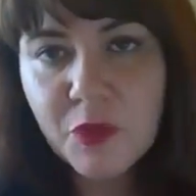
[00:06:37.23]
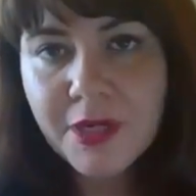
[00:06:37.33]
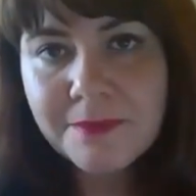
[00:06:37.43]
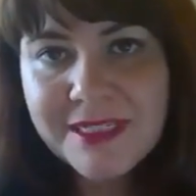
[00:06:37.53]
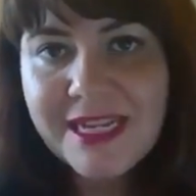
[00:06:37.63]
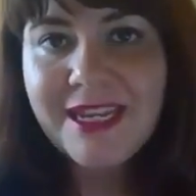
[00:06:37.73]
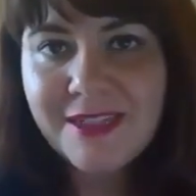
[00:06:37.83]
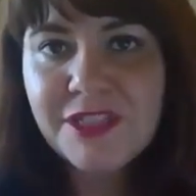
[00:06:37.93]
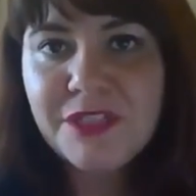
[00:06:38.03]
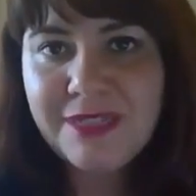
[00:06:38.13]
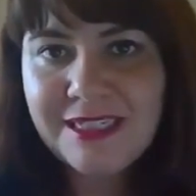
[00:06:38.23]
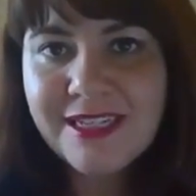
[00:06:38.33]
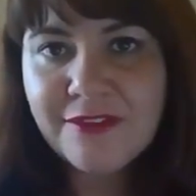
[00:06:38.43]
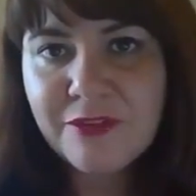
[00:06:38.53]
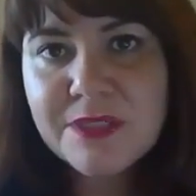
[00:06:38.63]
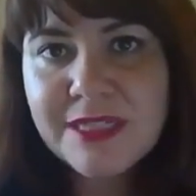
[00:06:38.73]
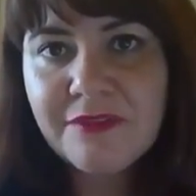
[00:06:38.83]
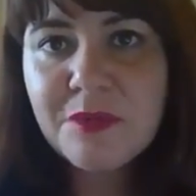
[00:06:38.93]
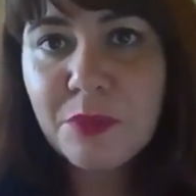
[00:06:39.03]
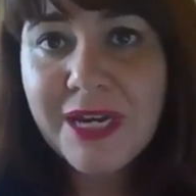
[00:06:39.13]
informed and you need to give yourself
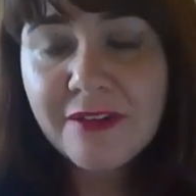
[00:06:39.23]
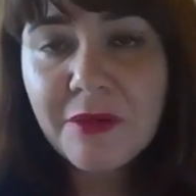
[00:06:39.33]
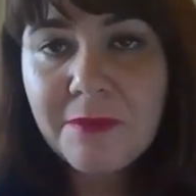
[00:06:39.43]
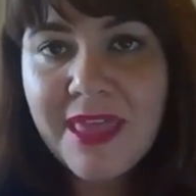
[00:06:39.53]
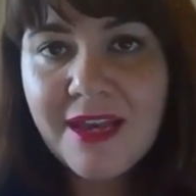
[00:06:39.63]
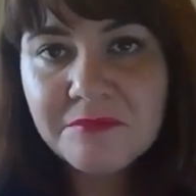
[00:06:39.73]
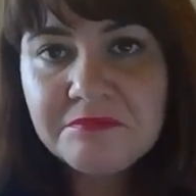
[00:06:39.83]
a break from that.